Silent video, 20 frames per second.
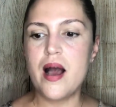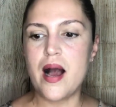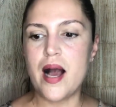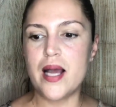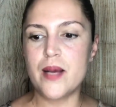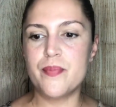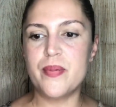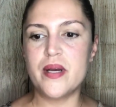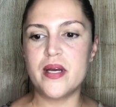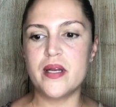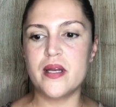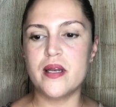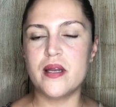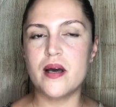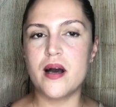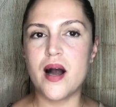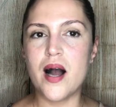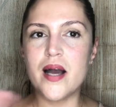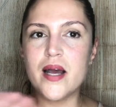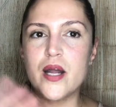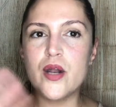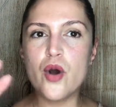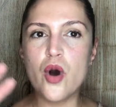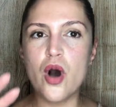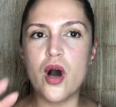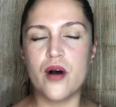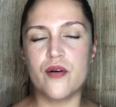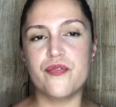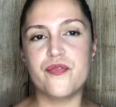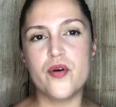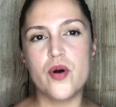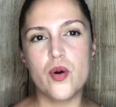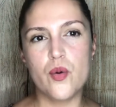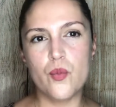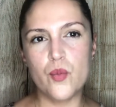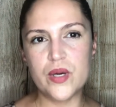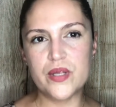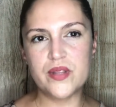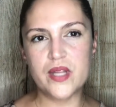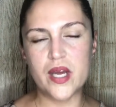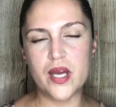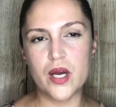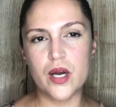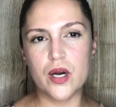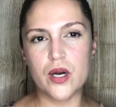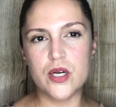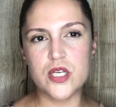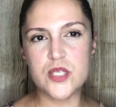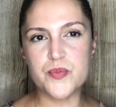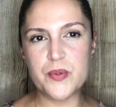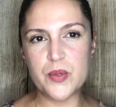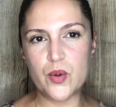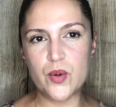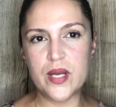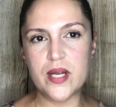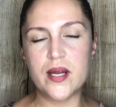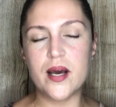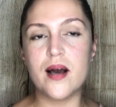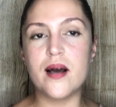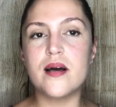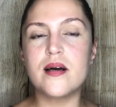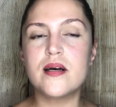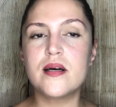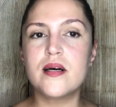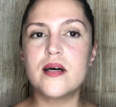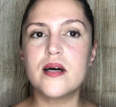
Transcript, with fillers: I've been eyeing off with their spirulina